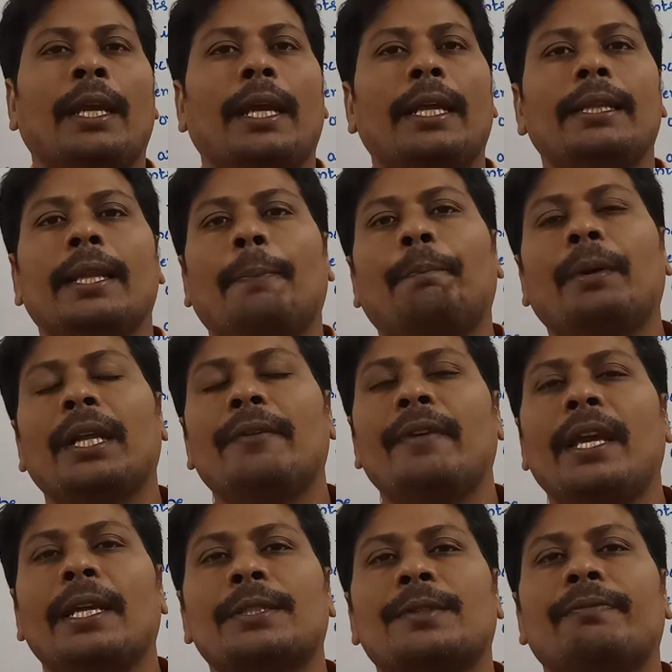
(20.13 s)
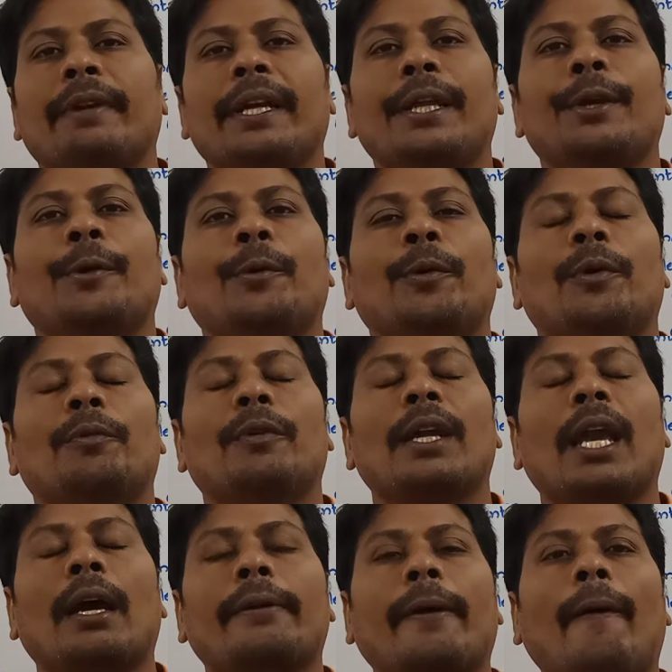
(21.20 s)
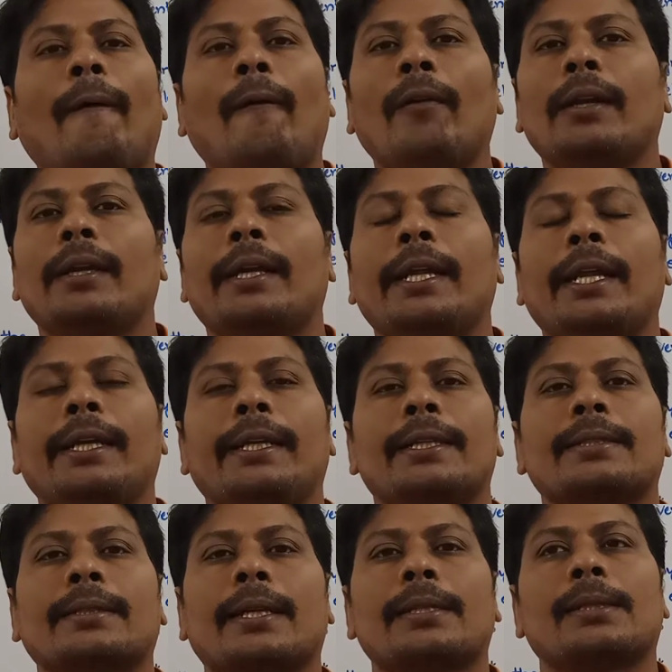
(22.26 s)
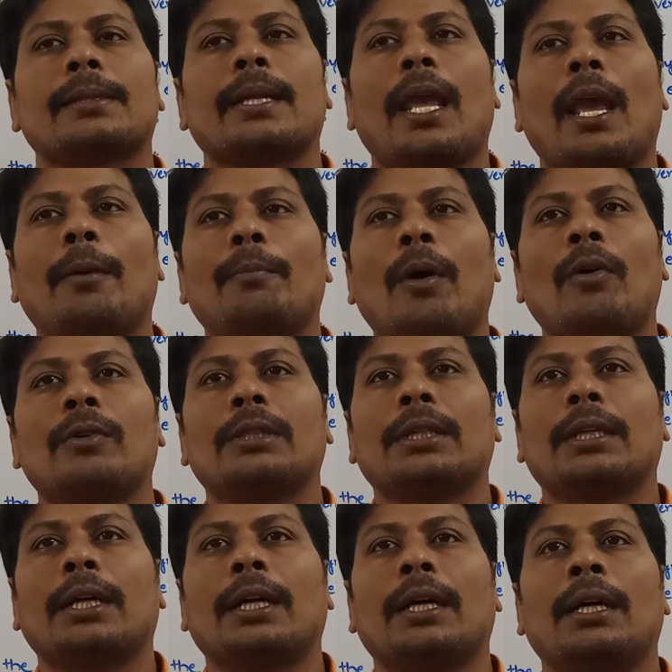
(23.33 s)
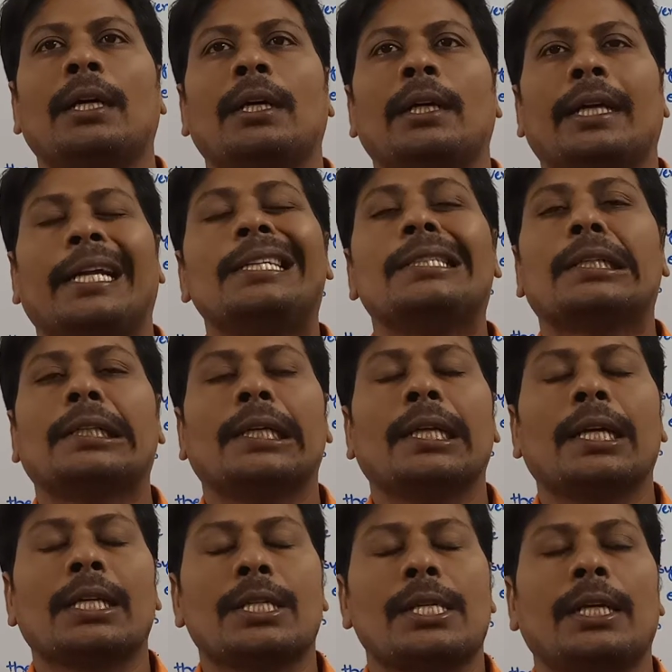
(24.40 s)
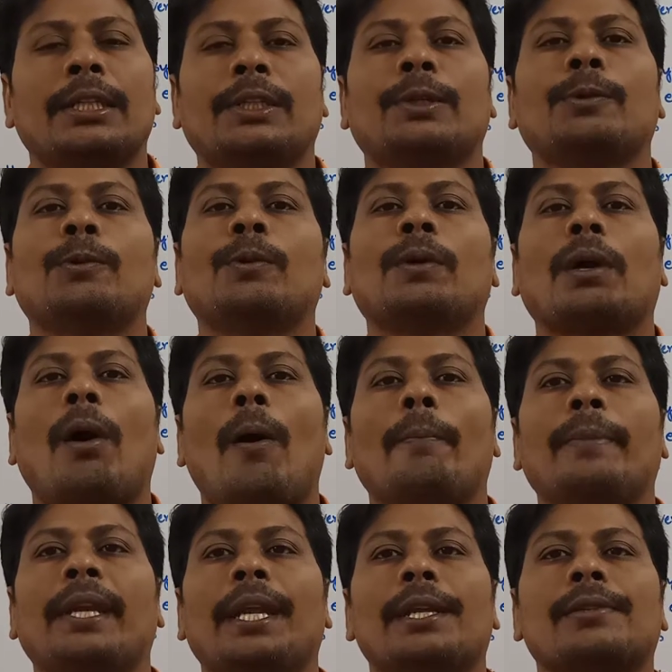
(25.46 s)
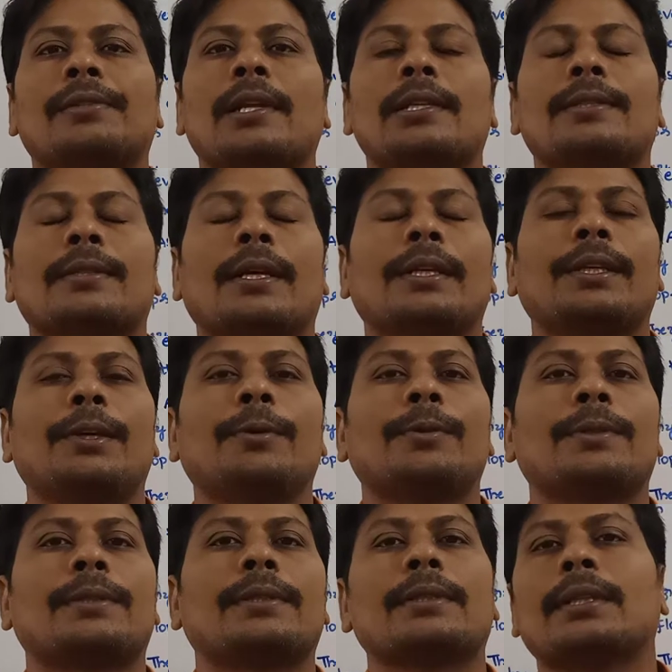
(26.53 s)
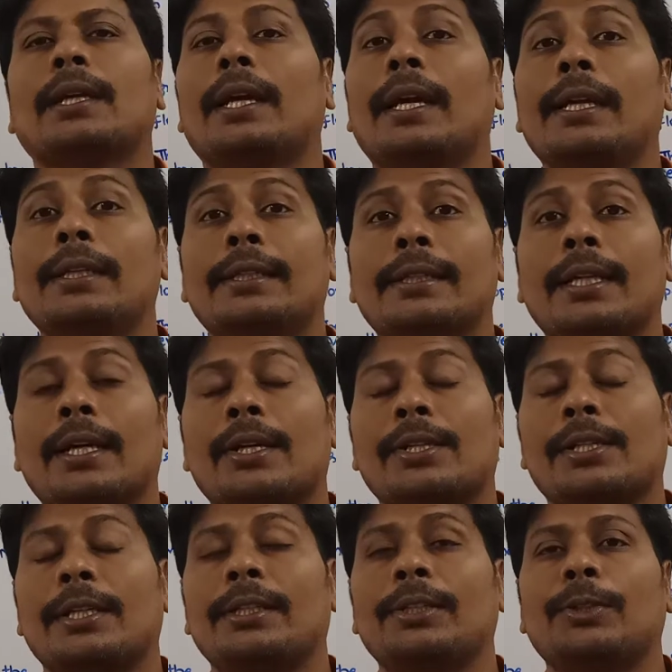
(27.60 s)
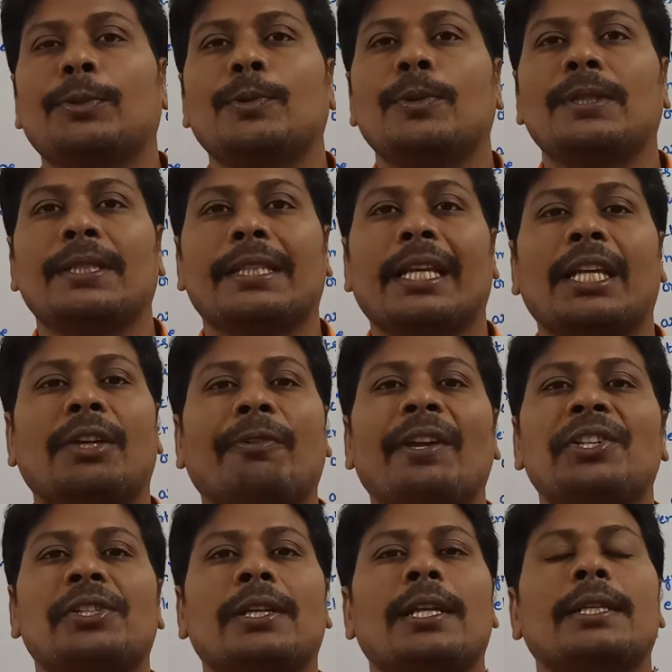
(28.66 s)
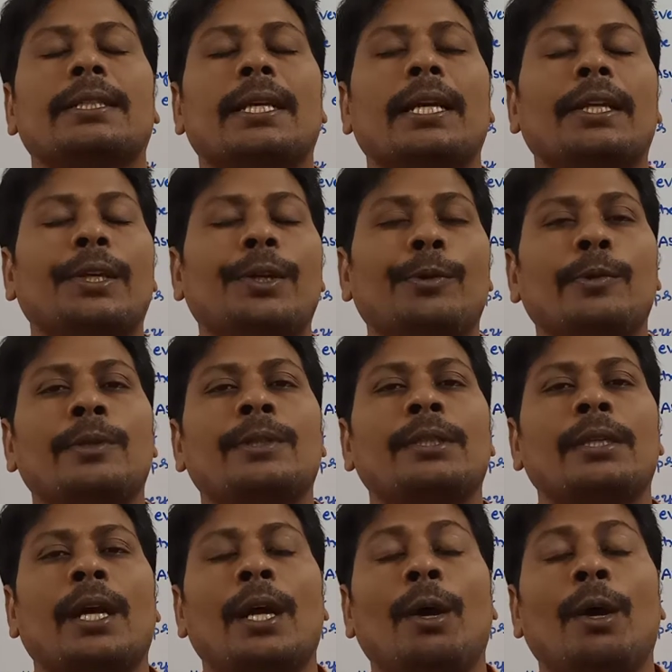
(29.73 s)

In the previous video, we are already discussed about introduction to combinational circuits, introduction to sequential circuits,